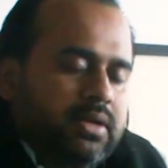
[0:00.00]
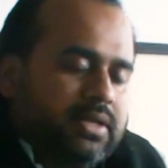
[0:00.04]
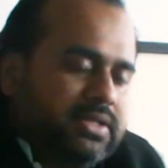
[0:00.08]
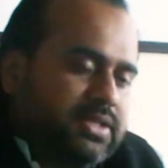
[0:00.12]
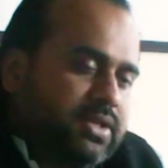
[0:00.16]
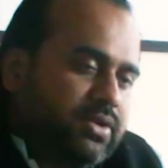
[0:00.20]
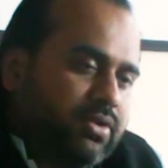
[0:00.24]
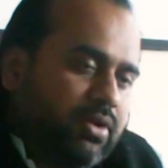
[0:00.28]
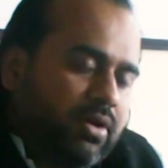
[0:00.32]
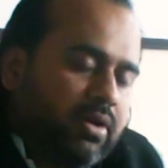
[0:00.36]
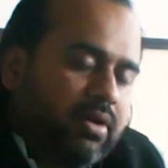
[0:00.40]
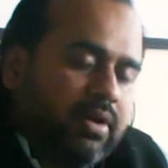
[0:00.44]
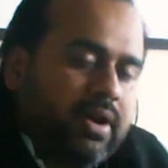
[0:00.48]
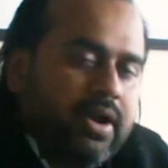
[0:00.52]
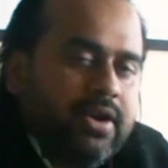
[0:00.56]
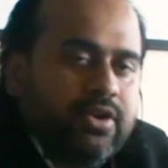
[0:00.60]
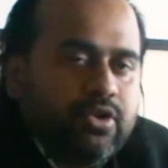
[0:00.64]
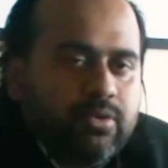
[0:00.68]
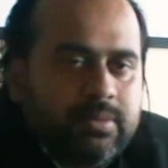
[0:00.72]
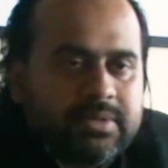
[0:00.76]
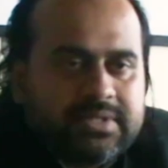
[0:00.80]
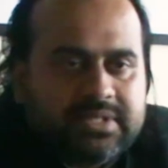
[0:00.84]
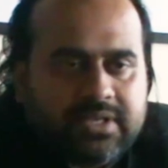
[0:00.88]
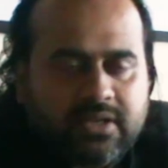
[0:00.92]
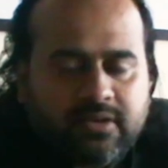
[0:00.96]
is it alright
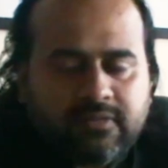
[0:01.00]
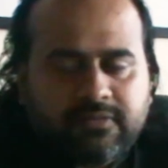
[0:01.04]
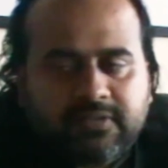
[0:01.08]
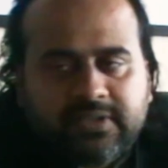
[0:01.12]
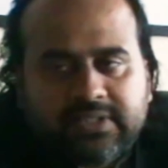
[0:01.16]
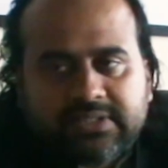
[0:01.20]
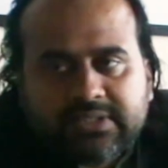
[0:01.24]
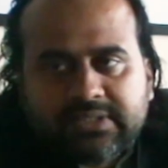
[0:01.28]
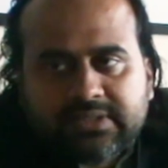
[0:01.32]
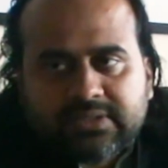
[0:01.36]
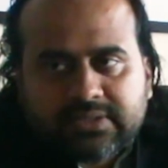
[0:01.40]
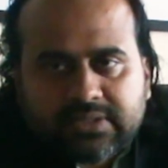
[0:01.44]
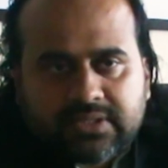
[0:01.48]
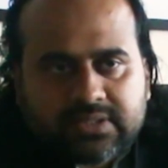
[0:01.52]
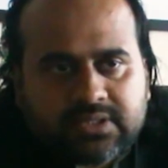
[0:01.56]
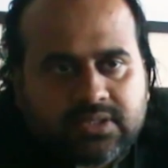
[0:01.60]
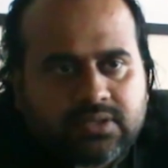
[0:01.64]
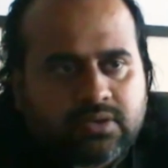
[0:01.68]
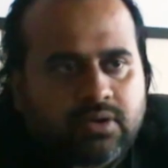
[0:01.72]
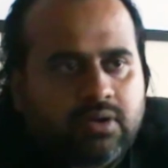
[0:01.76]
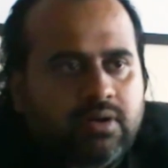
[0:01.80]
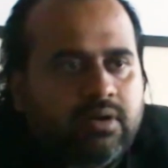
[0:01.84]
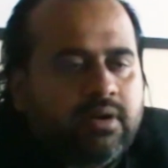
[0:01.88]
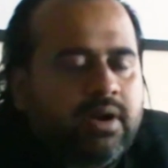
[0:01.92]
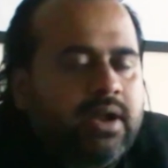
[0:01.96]
to be selfish? Is
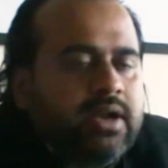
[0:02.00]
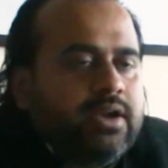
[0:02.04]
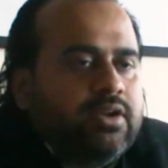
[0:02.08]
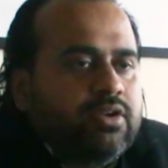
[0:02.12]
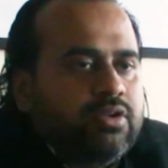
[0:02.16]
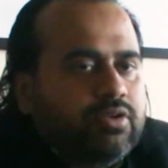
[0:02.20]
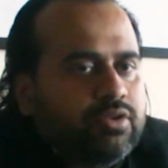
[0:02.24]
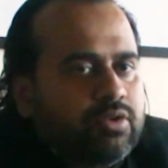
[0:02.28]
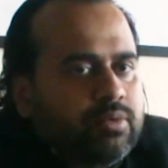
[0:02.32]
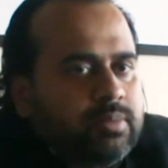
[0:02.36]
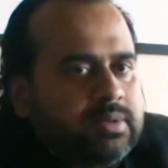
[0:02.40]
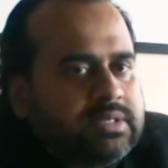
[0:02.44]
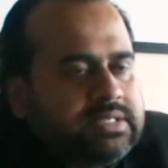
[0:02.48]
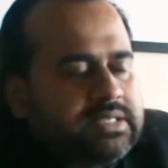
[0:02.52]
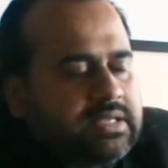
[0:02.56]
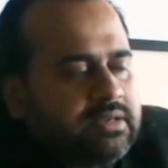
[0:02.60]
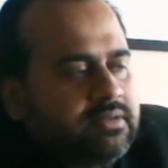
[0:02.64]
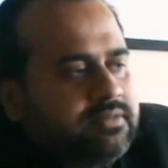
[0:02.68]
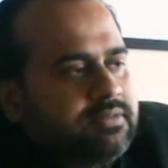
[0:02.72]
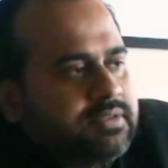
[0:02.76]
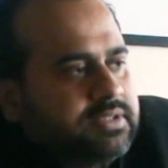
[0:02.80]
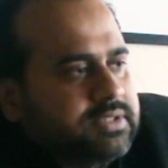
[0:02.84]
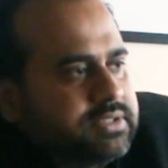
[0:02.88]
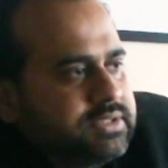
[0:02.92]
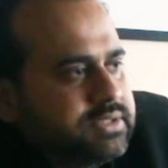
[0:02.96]
it alright to be
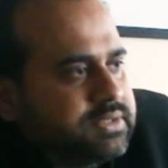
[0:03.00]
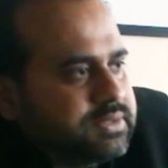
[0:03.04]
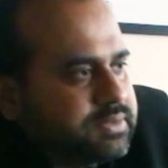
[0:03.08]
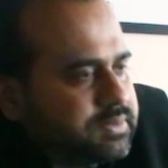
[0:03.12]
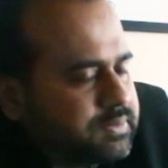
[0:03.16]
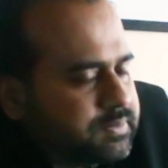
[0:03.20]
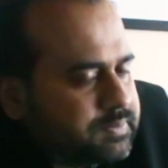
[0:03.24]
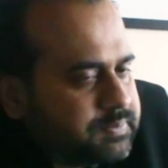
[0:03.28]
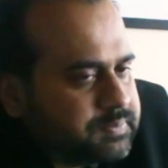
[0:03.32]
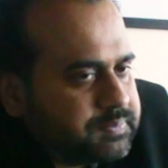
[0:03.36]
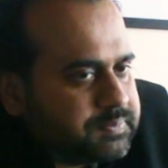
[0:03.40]
selfish?